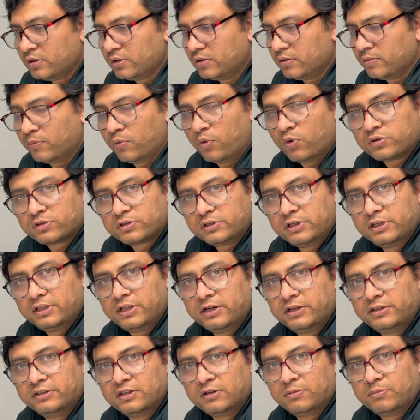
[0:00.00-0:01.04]
Mostly the
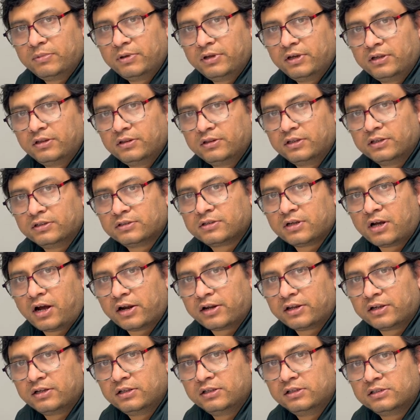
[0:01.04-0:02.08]
reason being these
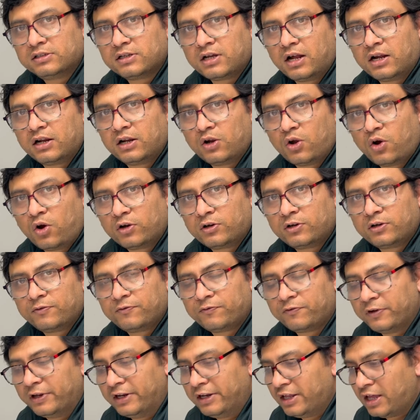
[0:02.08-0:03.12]
articles are not
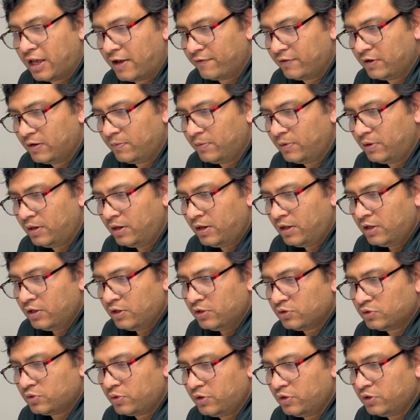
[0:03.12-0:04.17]
freely available.
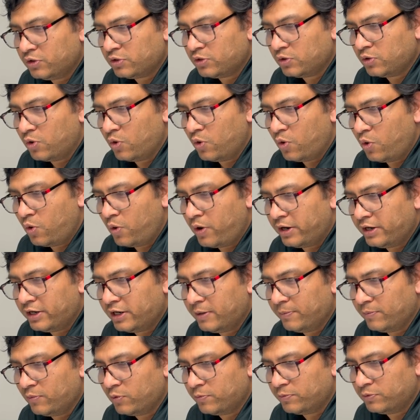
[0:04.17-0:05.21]
So you need to go and
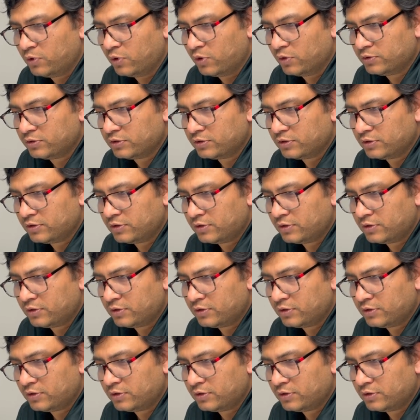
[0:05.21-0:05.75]
remove those.